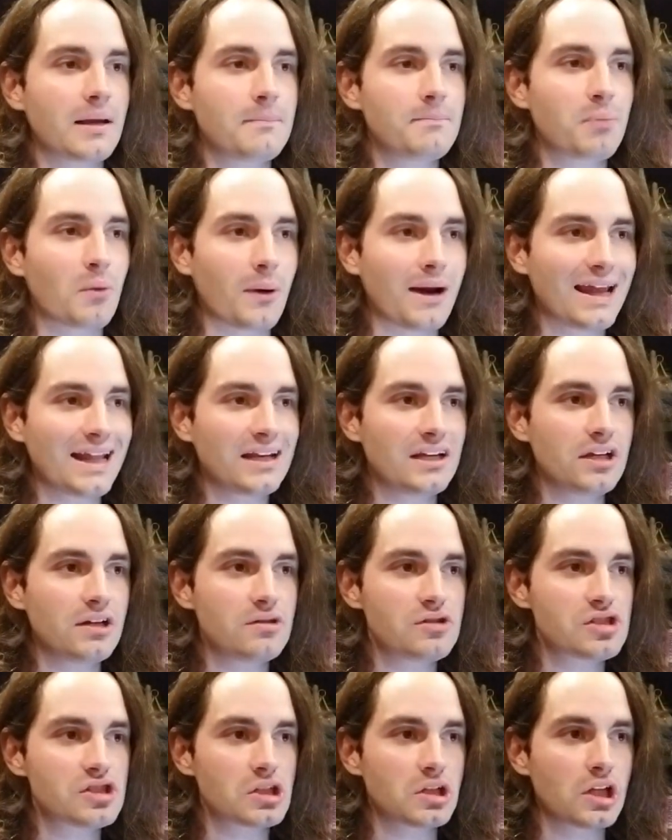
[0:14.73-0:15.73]
brand new
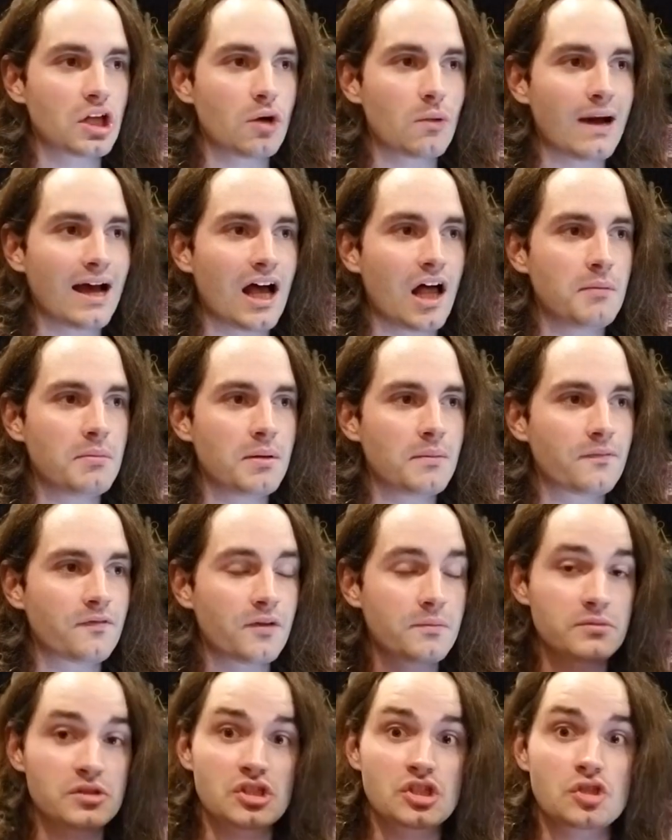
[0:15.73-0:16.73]
studio album
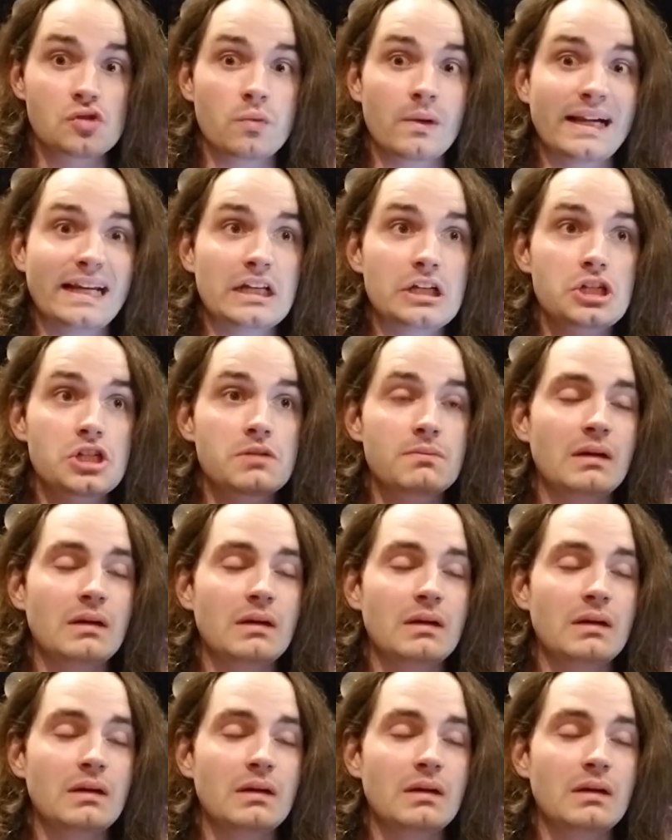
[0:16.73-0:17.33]
from Swedish